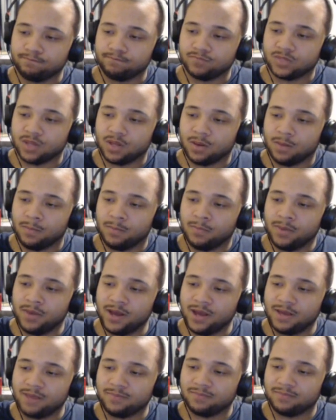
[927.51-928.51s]

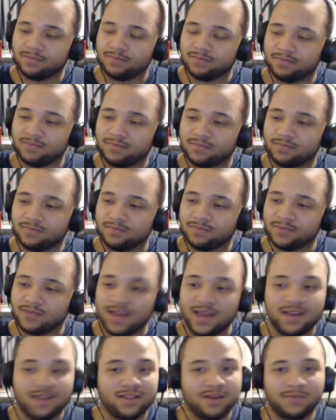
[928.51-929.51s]
But
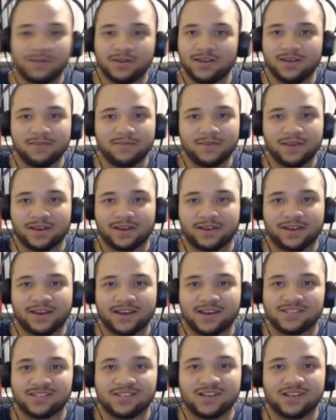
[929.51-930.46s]
yeah, that'll be it, man, guys.